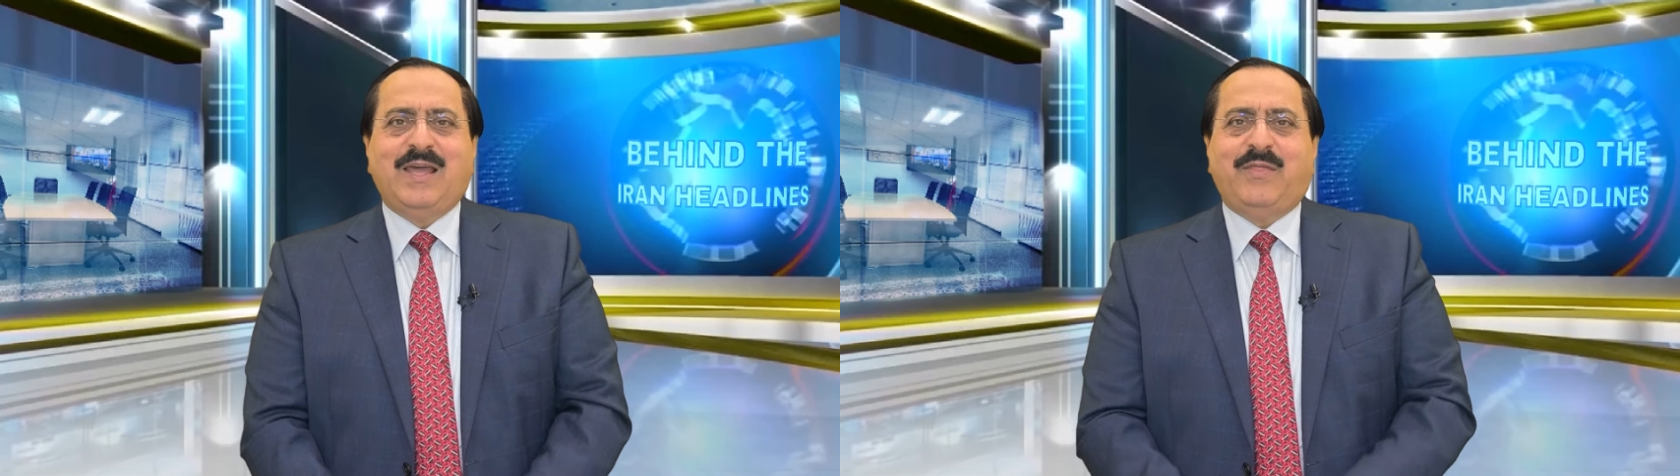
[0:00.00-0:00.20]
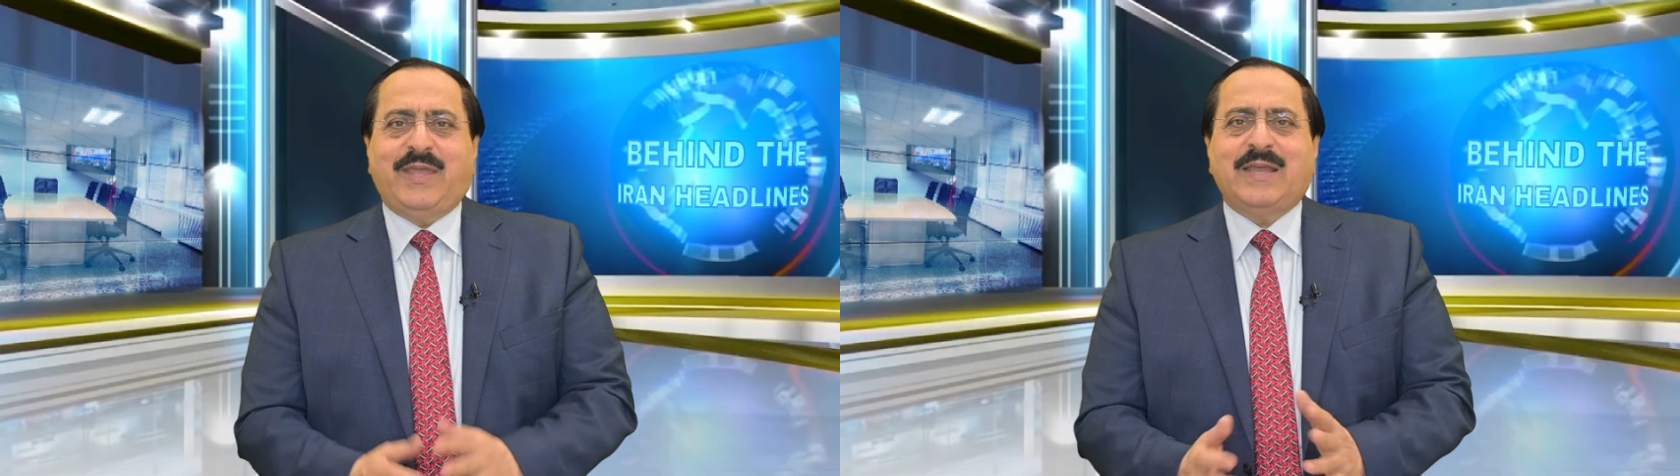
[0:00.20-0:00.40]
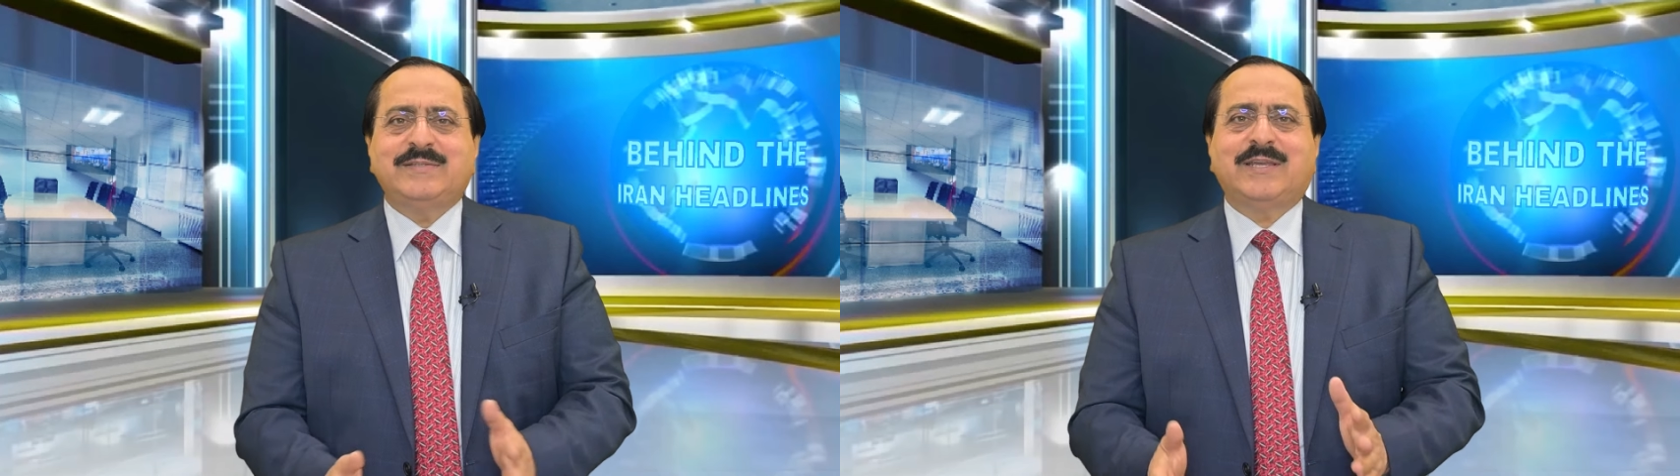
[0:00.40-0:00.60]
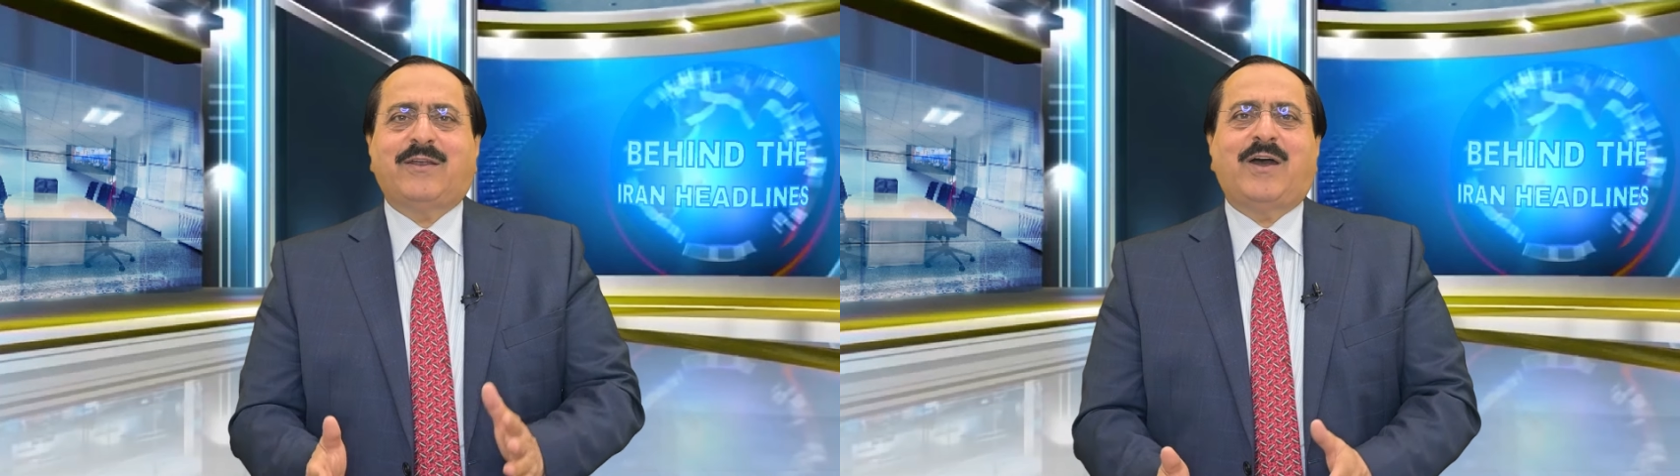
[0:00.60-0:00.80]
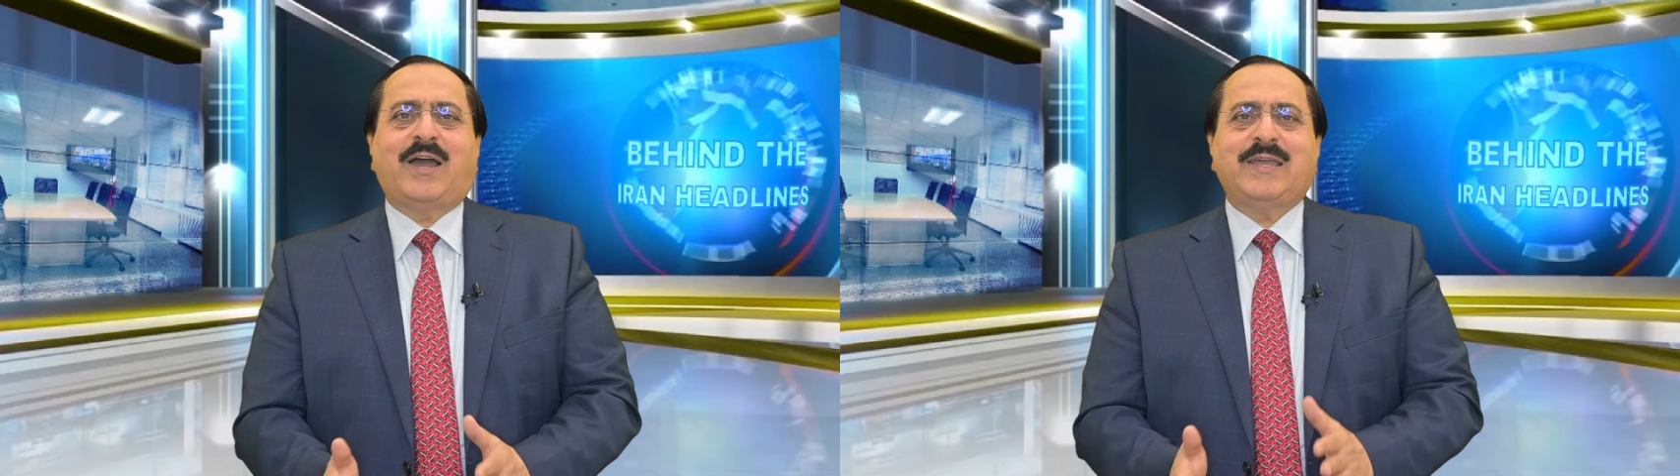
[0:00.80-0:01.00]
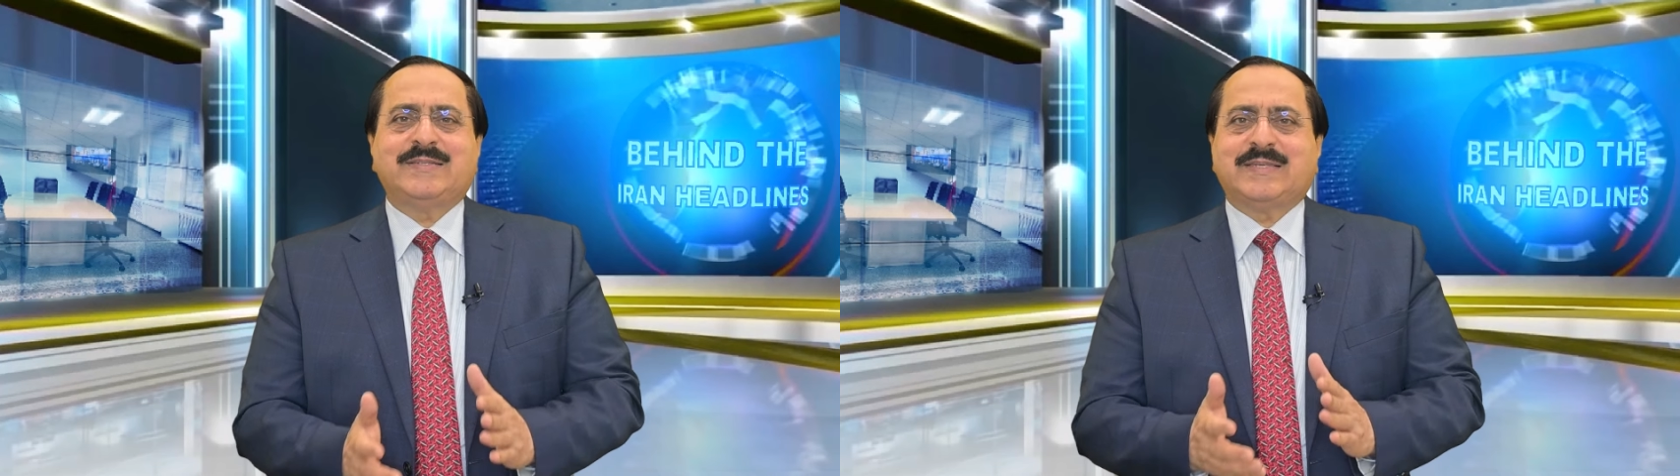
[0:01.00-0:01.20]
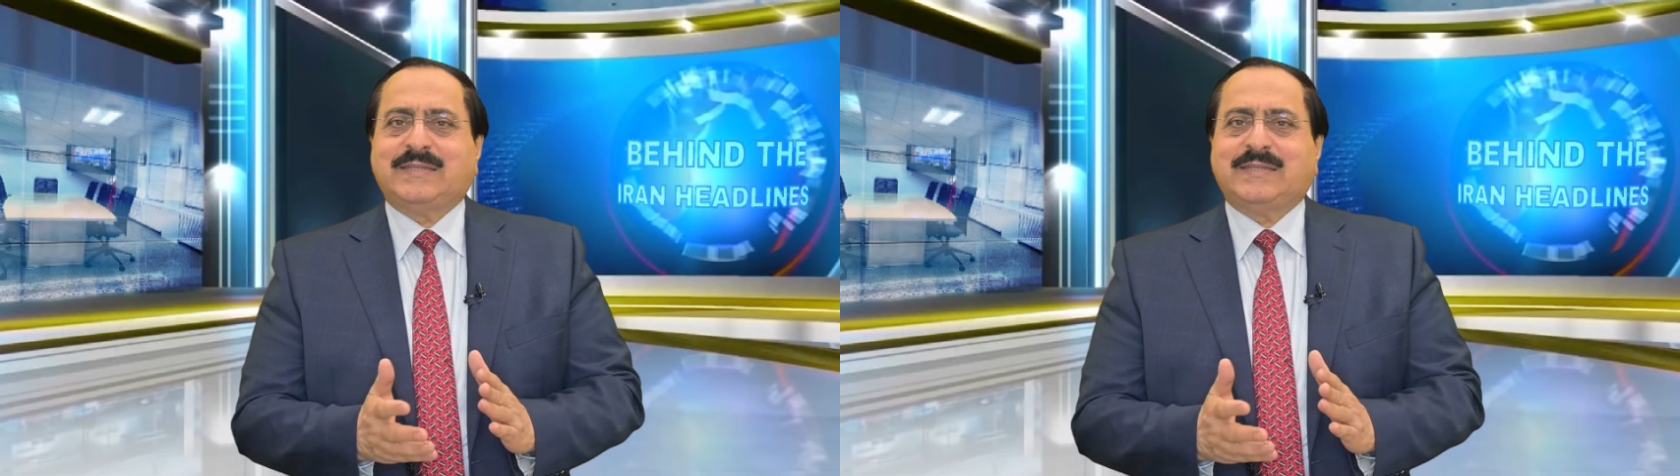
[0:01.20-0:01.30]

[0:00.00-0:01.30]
The NCRI is a